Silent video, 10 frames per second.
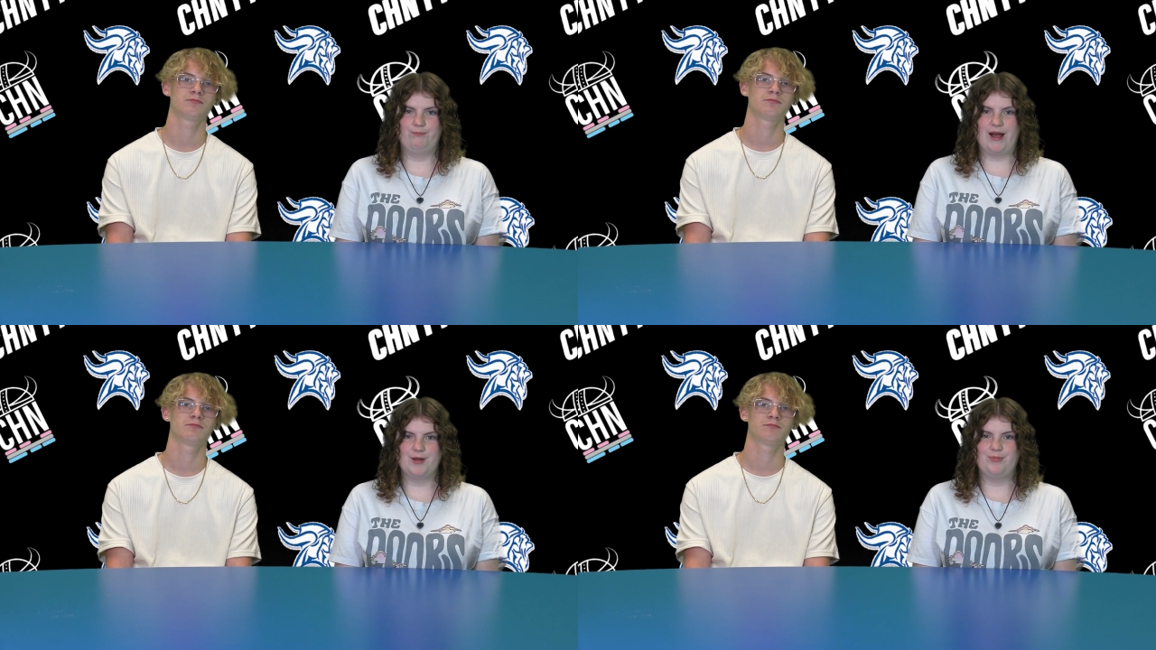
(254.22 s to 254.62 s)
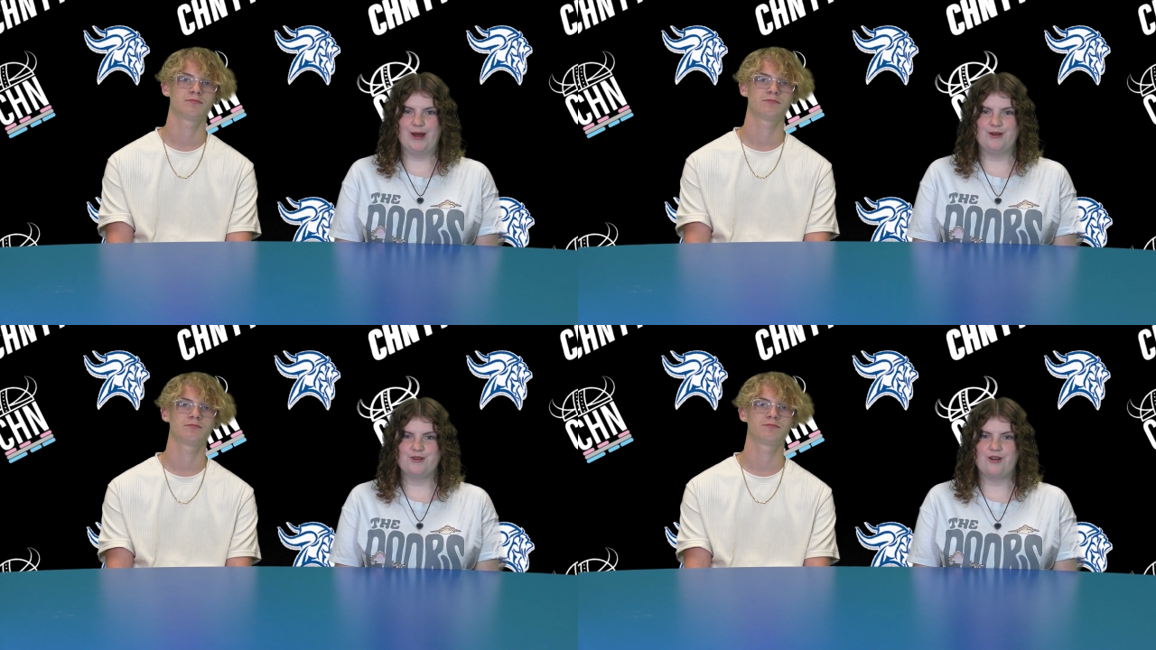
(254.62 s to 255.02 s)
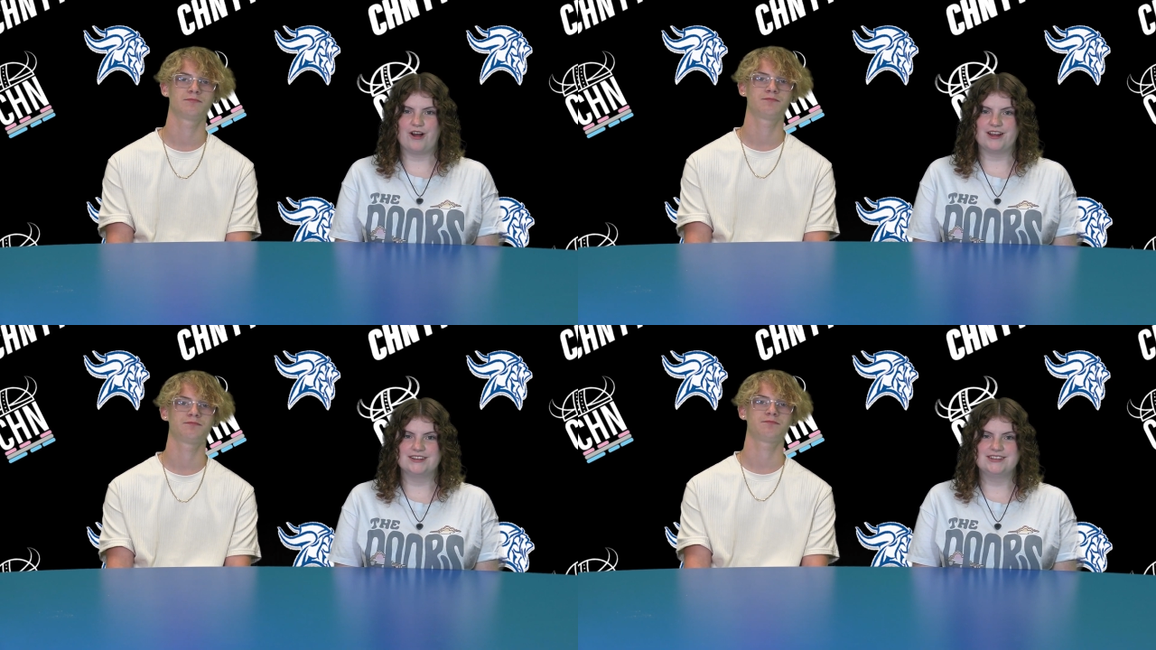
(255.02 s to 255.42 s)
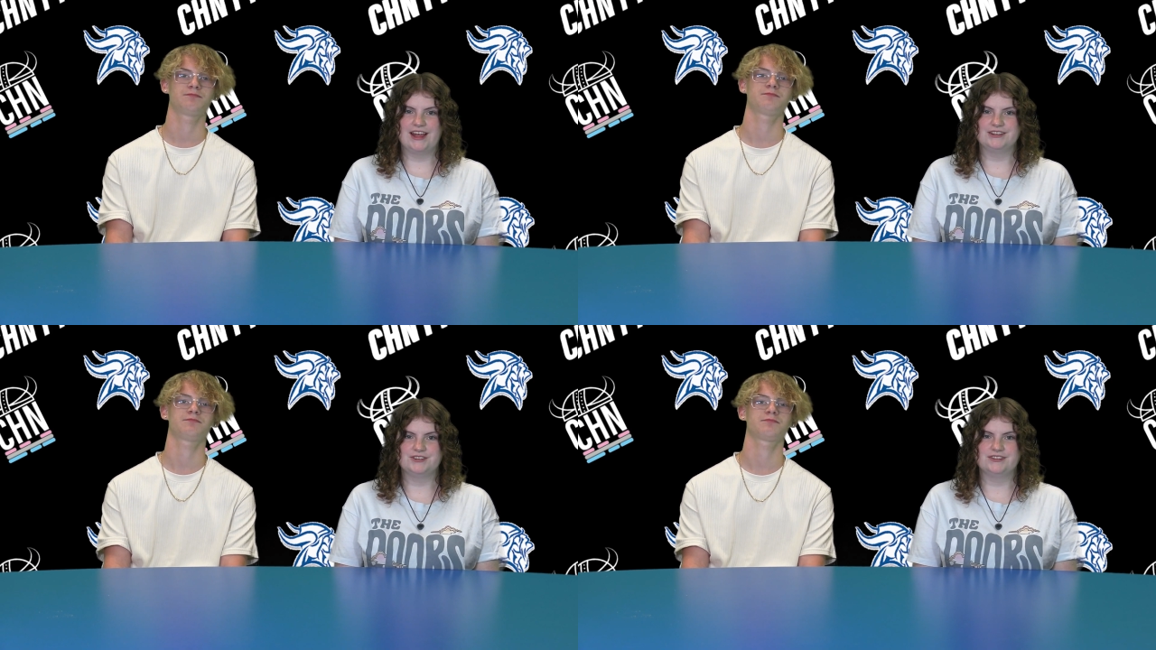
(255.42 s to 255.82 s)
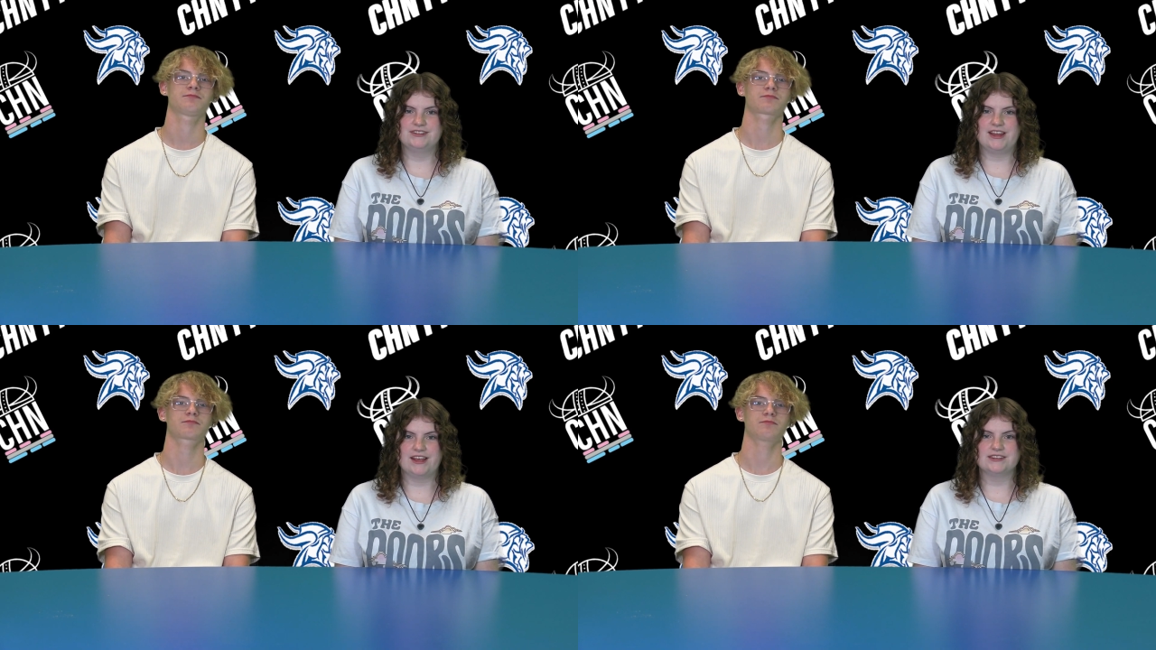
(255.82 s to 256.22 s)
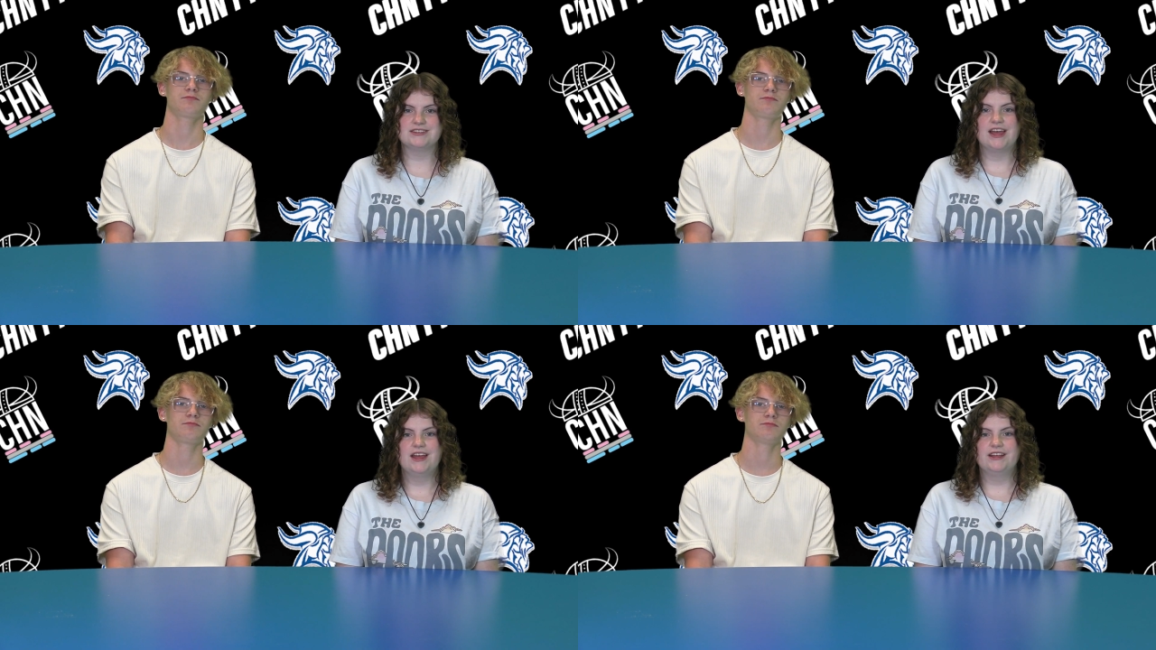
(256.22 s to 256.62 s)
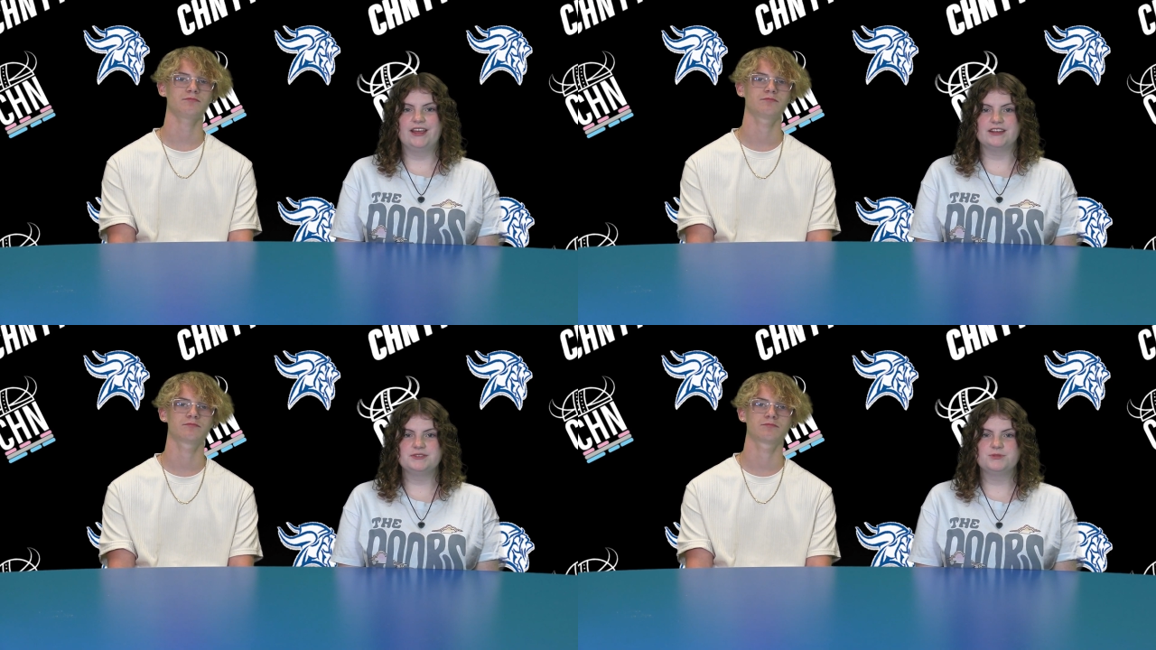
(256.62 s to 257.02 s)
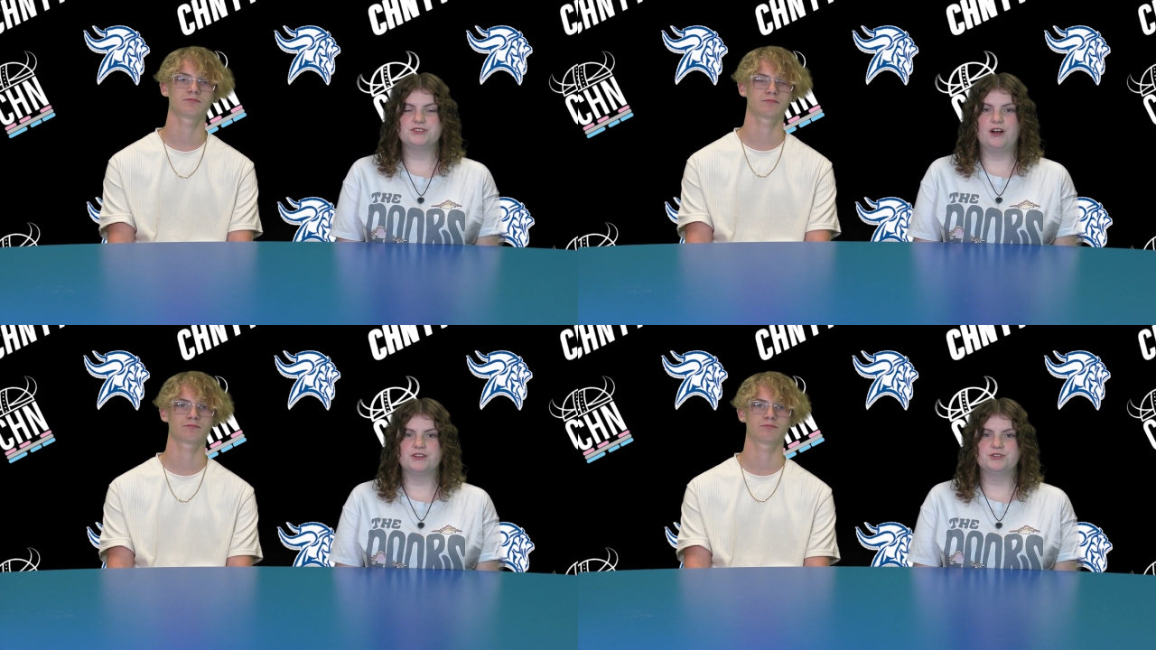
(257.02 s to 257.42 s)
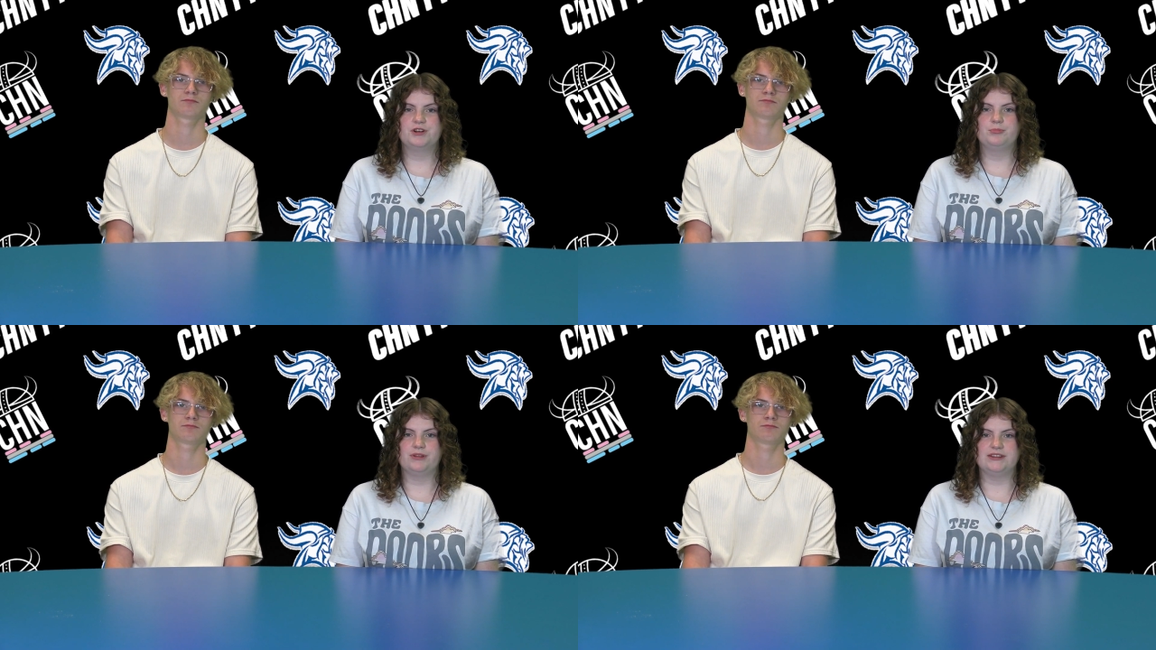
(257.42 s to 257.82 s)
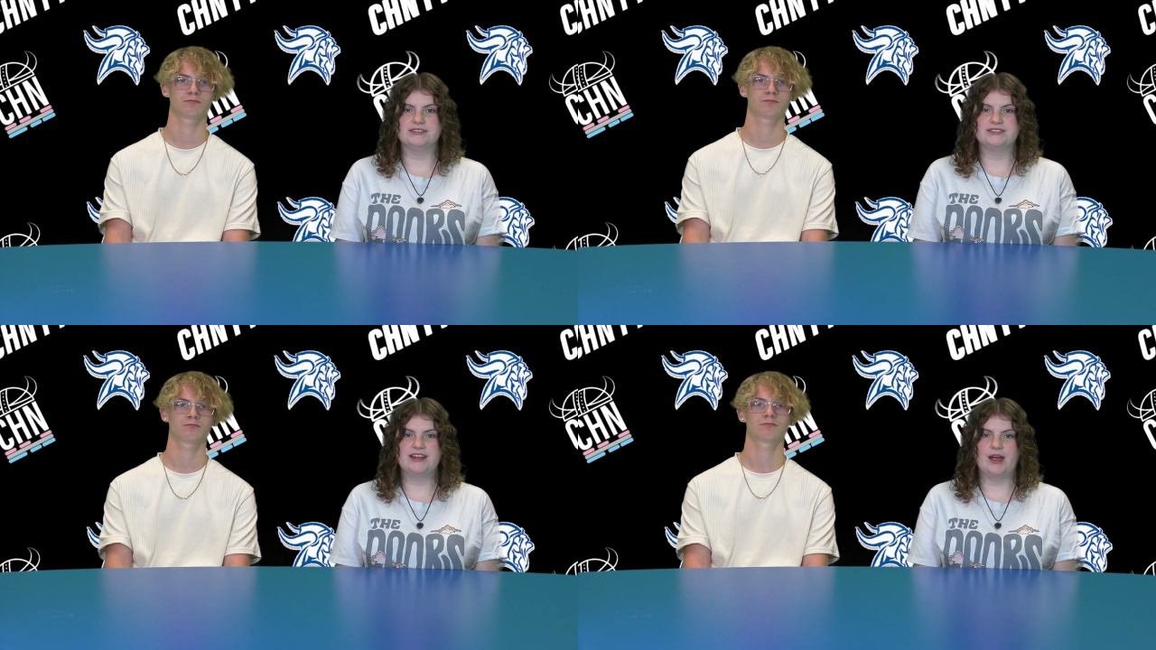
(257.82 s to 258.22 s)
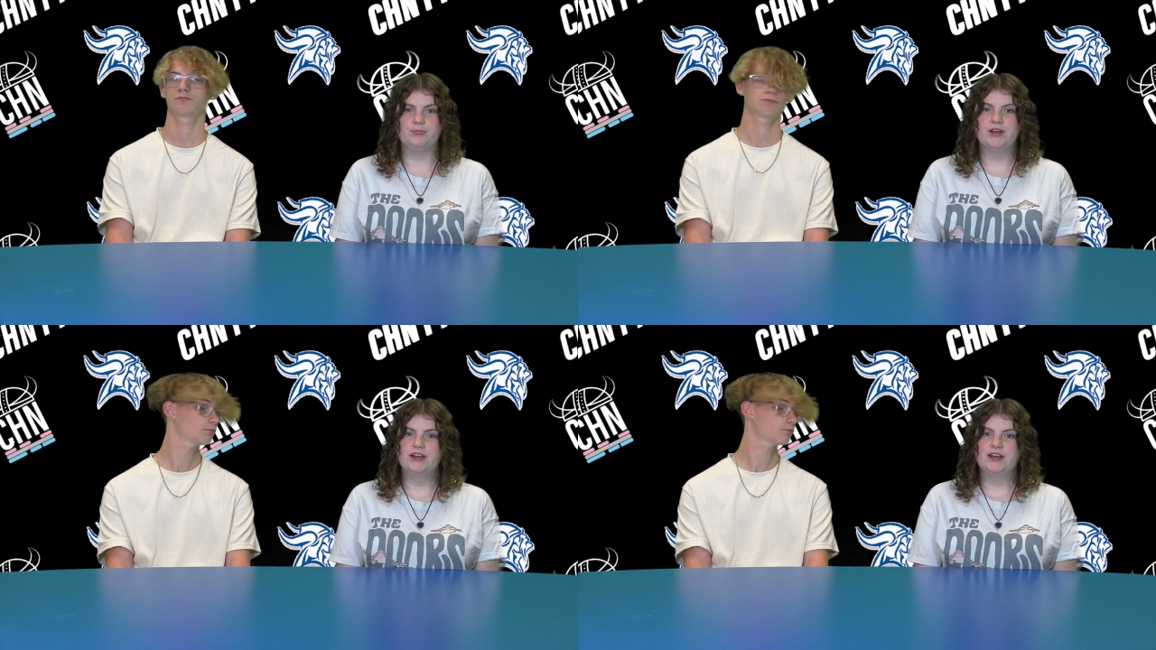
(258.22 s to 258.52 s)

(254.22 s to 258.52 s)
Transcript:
Speaker 1: by a parent or guardian to enter the dance. Guests must also complete this step.